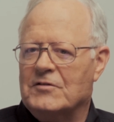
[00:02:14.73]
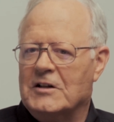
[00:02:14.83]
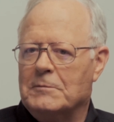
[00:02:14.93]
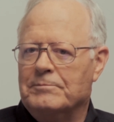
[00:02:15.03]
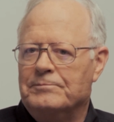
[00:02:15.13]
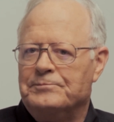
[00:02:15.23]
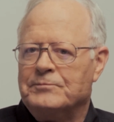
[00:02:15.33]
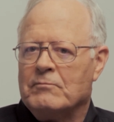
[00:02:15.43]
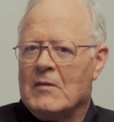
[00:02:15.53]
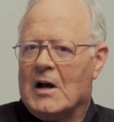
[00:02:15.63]
Um,
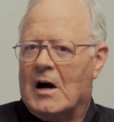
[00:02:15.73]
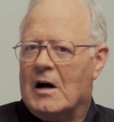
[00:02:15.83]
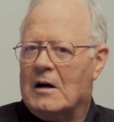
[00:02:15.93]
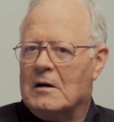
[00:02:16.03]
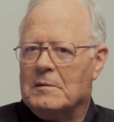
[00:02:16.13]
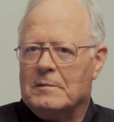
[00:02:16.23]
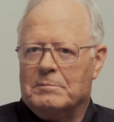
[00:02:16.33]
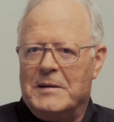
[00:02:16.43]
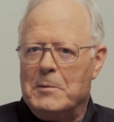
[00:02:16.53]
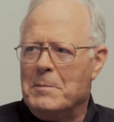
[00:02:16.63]
uh,
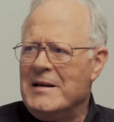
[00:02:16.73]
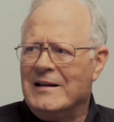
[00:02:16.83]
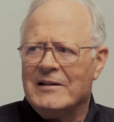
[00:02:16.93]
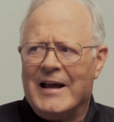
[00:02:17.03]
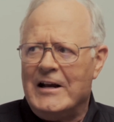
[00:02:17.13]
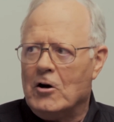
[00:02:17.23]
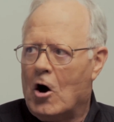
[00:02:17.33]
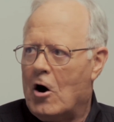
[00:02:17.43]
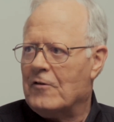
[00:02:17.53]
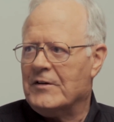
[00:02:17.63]
people being laid
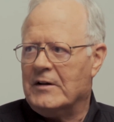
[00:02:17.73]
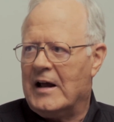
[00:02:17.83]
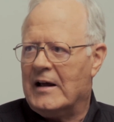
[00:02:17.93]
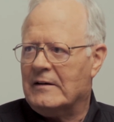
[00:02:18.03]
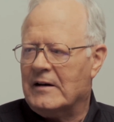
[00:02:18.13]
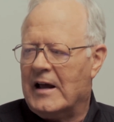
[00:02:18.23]
off and and,